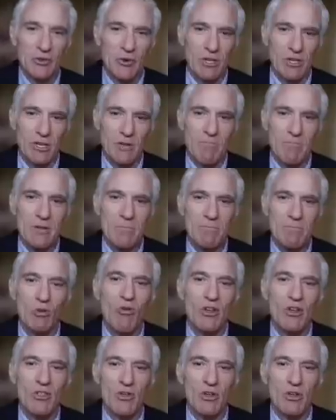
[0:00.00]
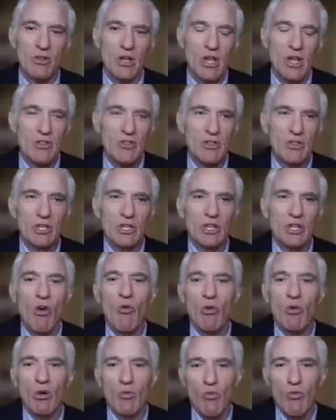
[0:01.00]
toward the people who are the
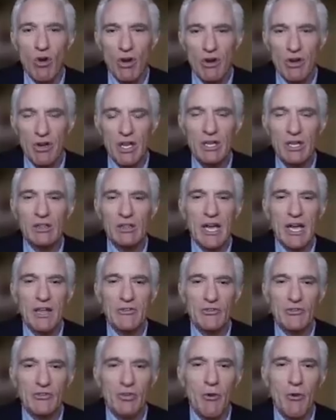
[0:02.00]
lower working class,